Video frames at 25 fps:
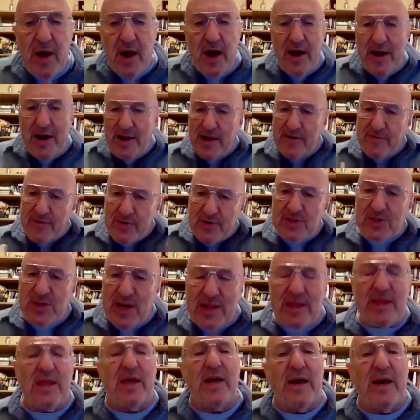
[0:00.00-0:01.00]
I never
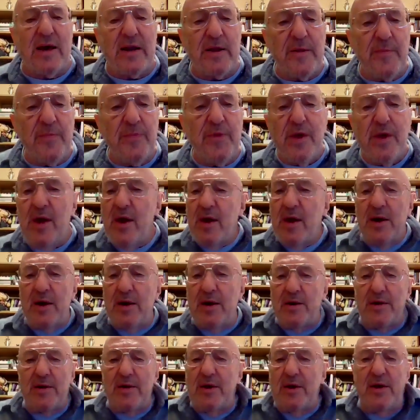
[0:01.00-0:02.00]
said that.
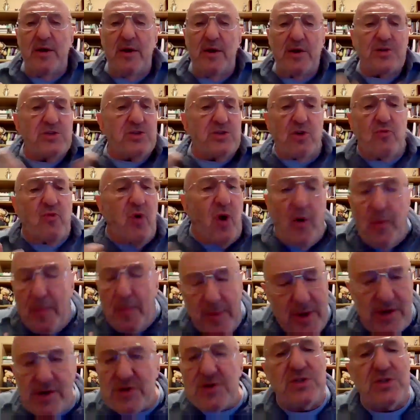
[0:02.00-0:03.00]
He doesn't quote
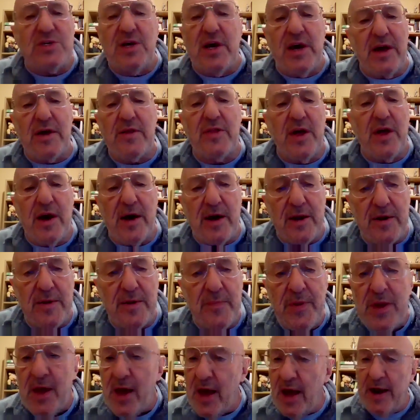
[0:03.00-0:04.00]
me as saying that,
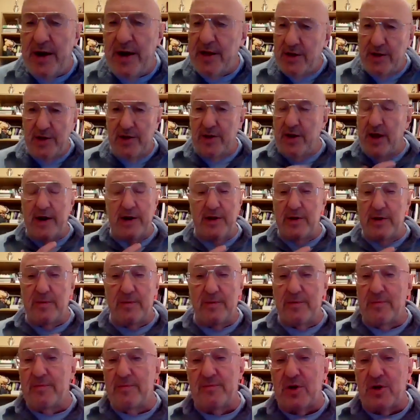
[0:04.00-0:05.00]
and he
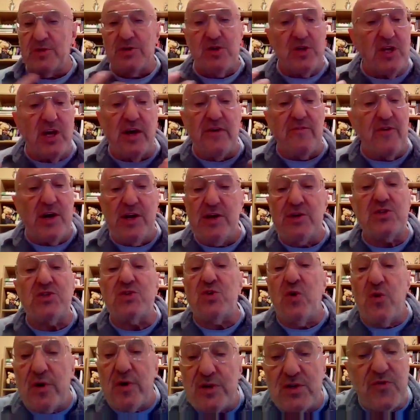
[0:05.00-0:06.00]
doesn't give any
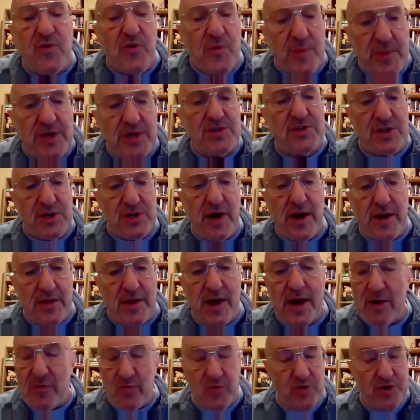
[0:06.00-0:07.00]
source for me saying
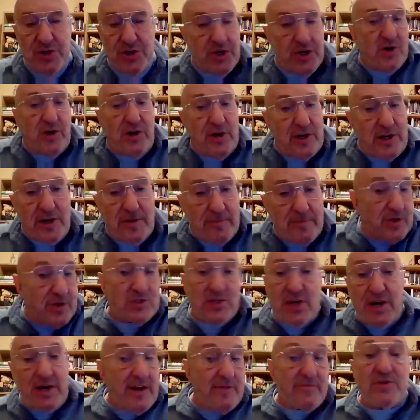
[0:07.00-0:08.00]
that, which he couldn't
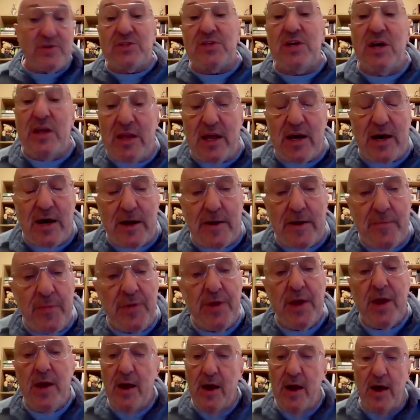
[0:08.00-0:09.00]
because I never said that,
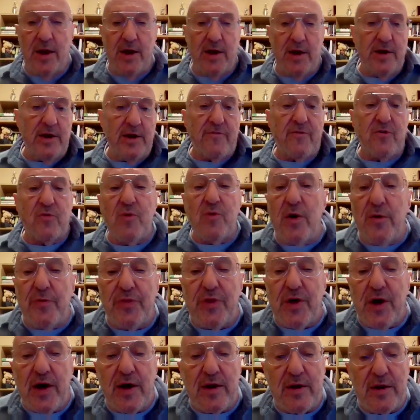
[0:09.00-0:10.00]
and I never wrote
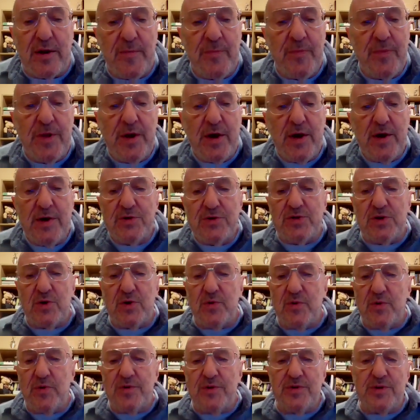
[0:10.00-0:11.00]
that.
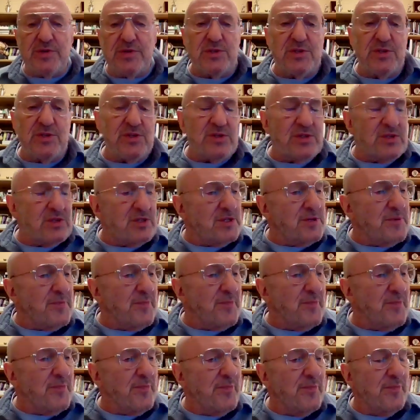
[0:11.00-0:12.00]
So this is
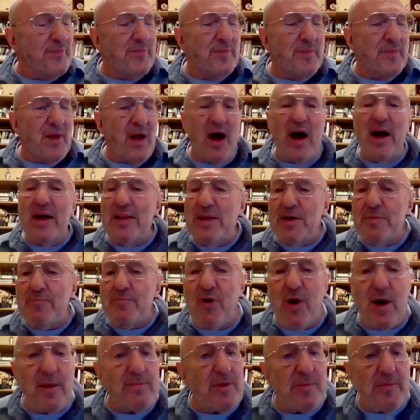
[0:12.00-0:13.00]
highly
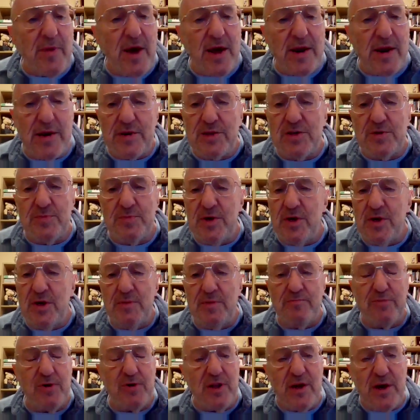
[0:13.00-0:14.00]
problematic, to be
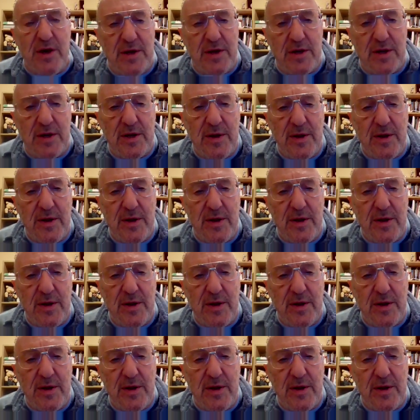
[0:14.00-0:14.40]
polite.